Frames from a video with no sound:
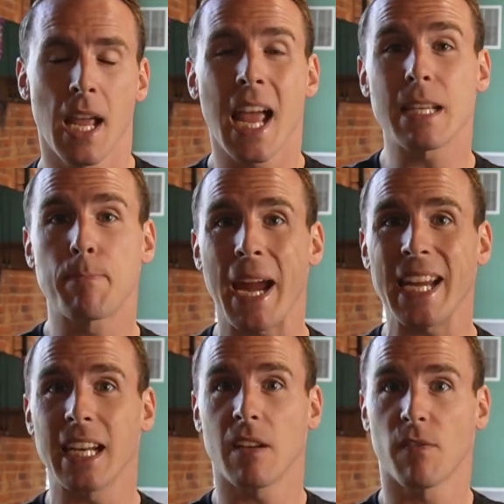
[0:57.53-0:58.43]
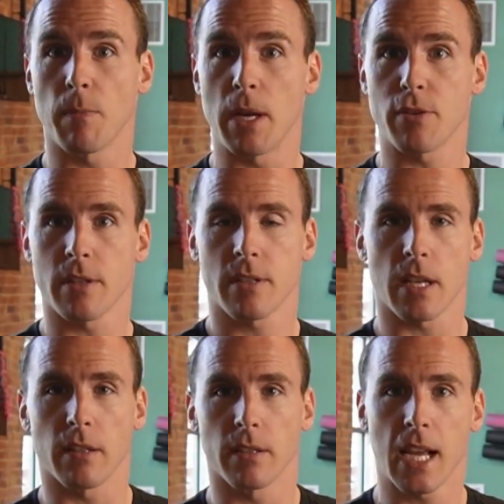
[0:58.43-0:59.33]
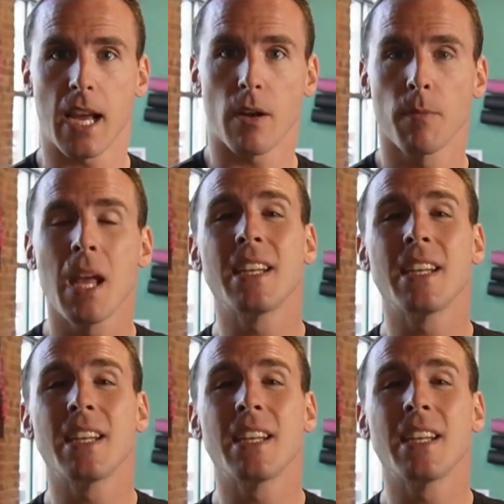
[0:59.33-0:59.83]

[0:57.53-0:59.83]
As pain and inflammation settle down,